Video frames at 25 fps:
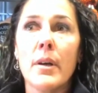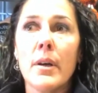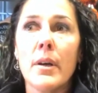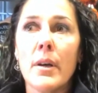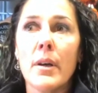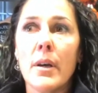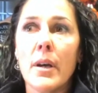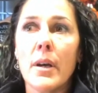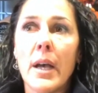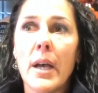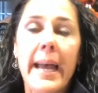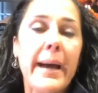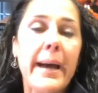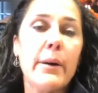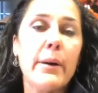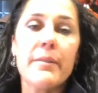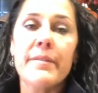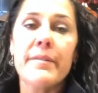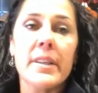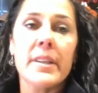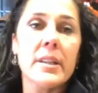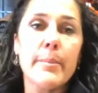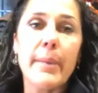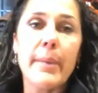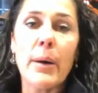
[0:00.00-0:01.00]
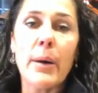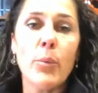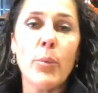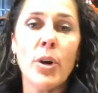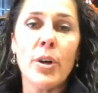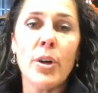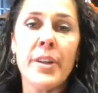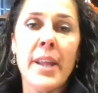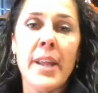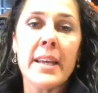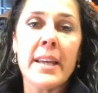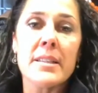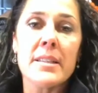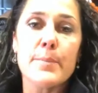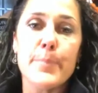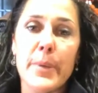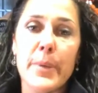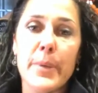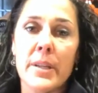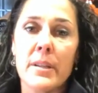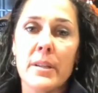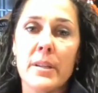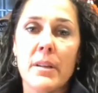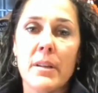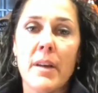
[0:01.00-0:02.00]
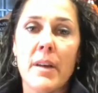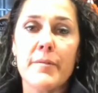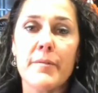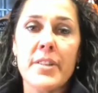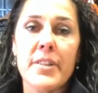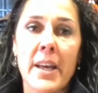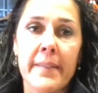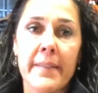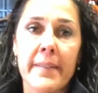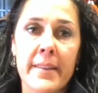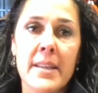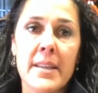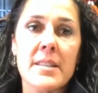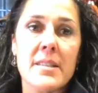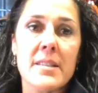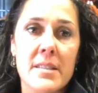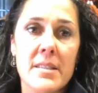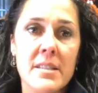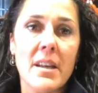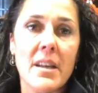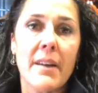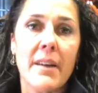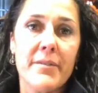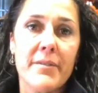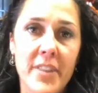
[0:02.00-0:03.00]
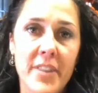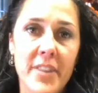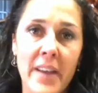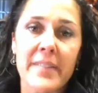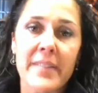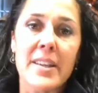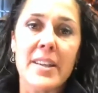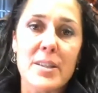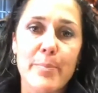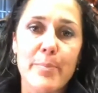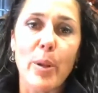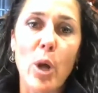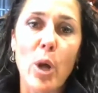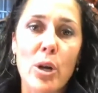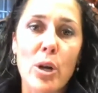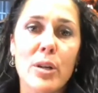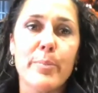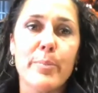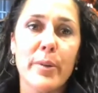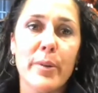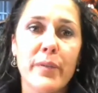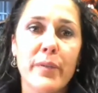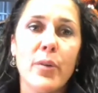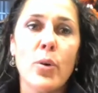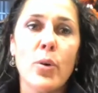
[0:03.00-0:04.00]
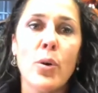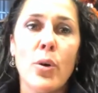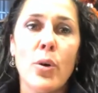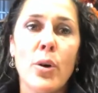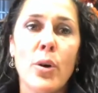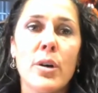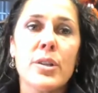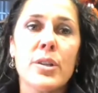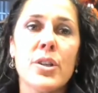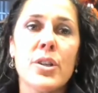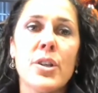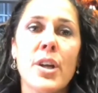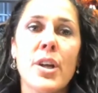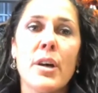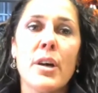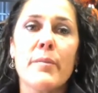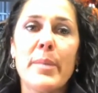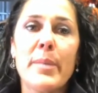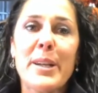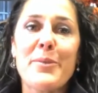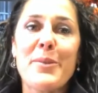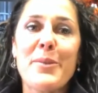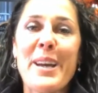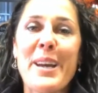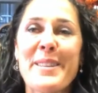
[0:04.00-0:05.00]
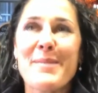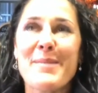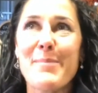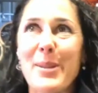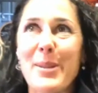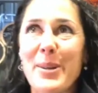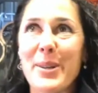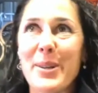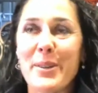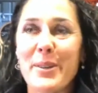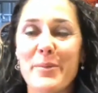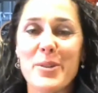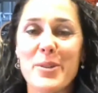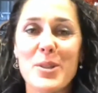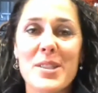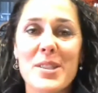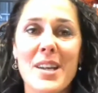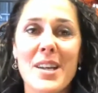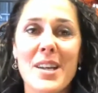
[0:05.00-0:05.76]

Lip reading: how I feel about what next, but I've done this block before. I've been around the block a few times,